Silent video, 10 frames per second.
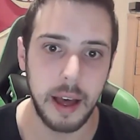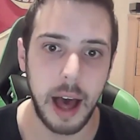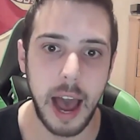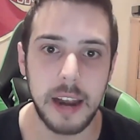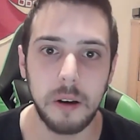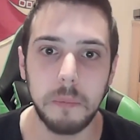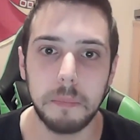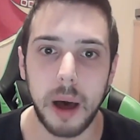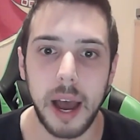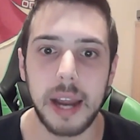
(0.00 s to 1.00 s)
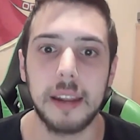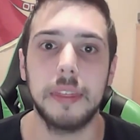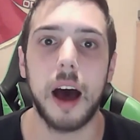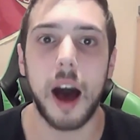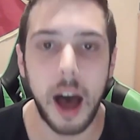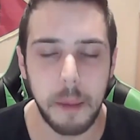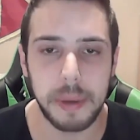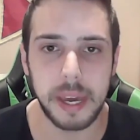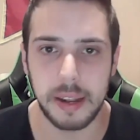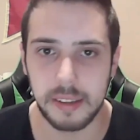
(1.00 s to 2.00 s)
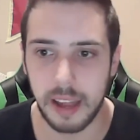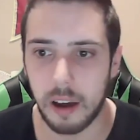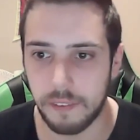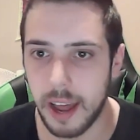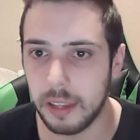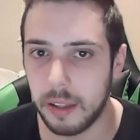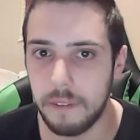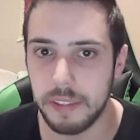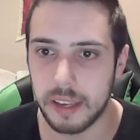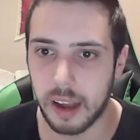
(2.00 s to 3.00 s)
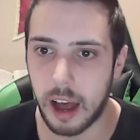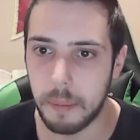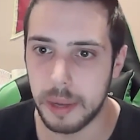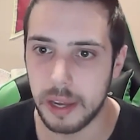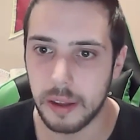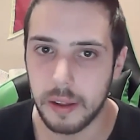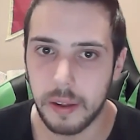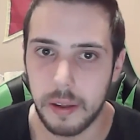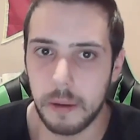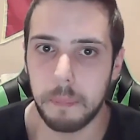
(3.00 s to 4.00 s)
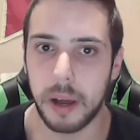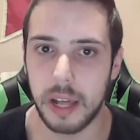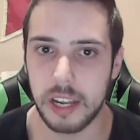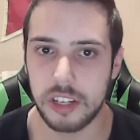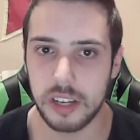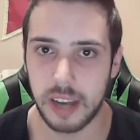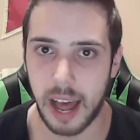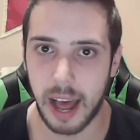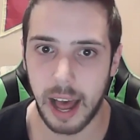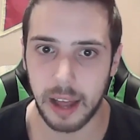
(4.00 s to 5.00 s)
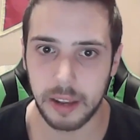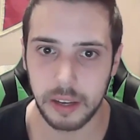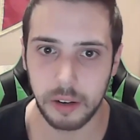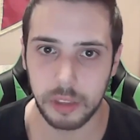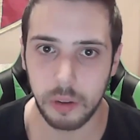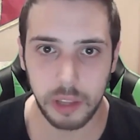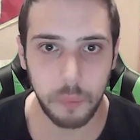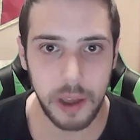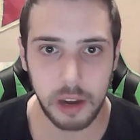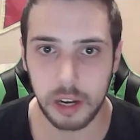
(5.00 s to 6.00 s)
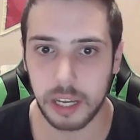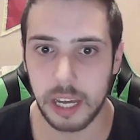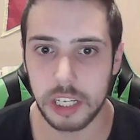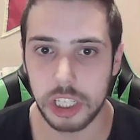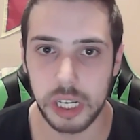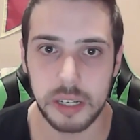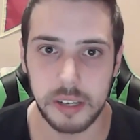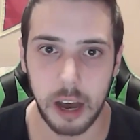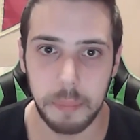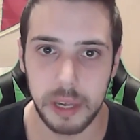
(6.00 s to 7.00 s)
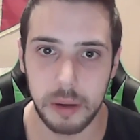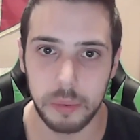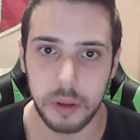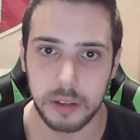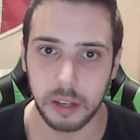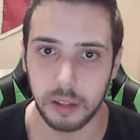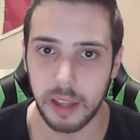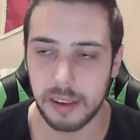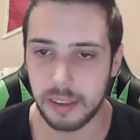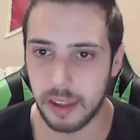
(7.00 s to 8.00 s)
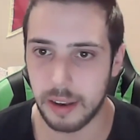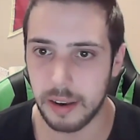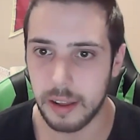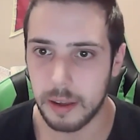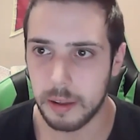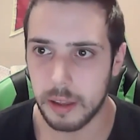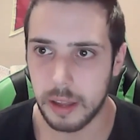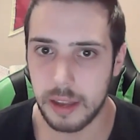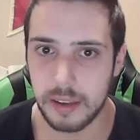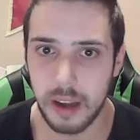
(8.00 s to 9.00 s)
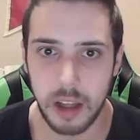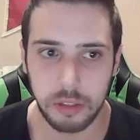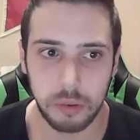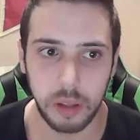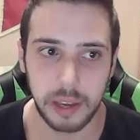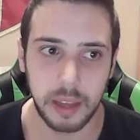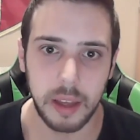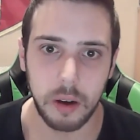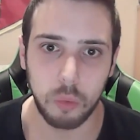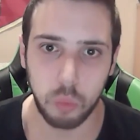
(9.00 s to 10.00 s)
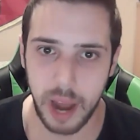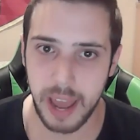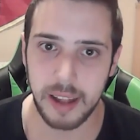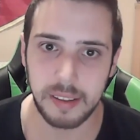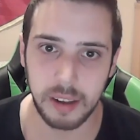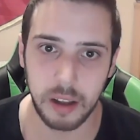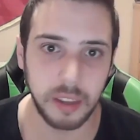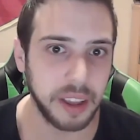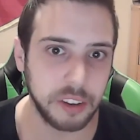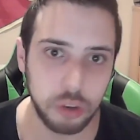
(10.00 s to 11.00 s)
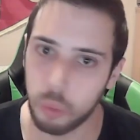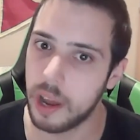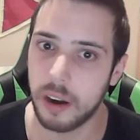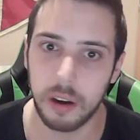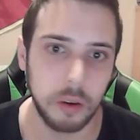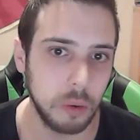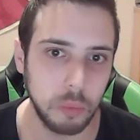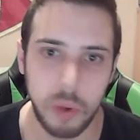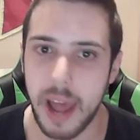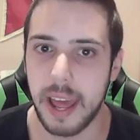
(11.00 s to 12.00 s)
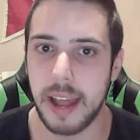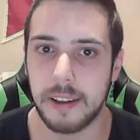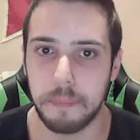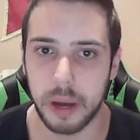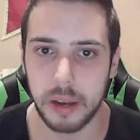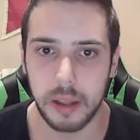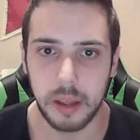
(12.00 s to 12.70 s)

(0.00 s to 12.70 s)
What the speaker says: I don't mind the hobby itself. I love this hobby. But it's just, you know, the only way you're going to get GW to listen is not through, like, rants on, like, Twitter or Reddit, but